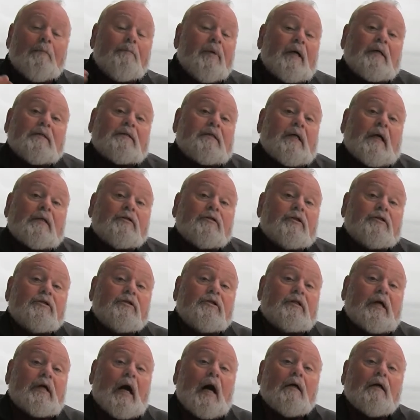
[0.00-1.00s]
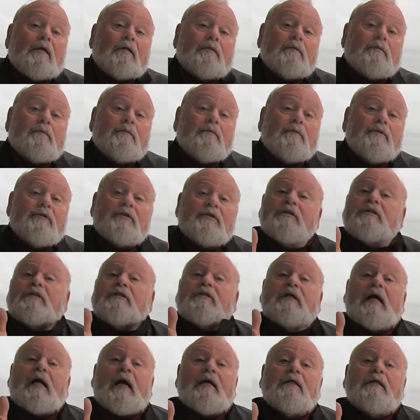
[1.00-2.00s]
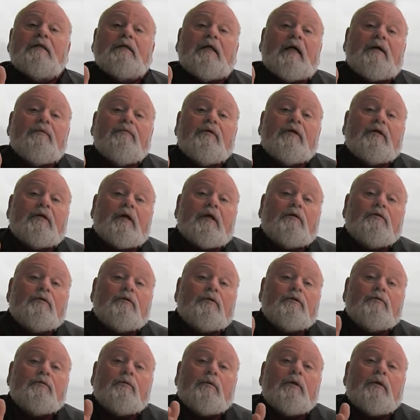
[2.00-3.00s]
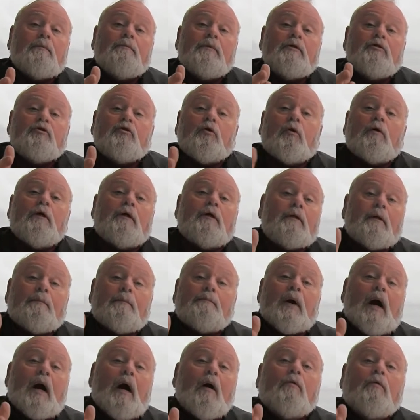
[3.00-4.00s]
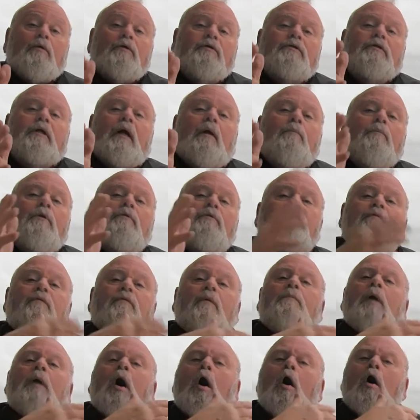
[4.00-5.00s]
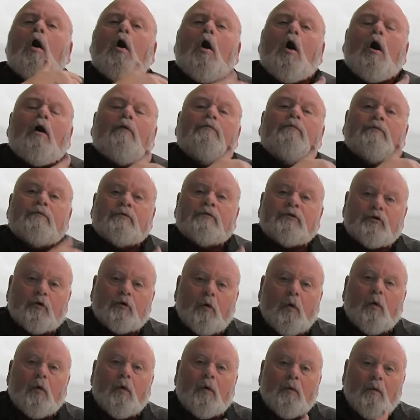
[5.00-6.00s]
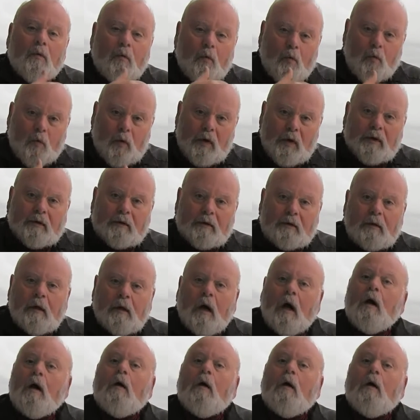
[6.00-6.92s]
But it's not just Scotland. We see Scandinavian countries where the majority of their power is coming from offshore wind.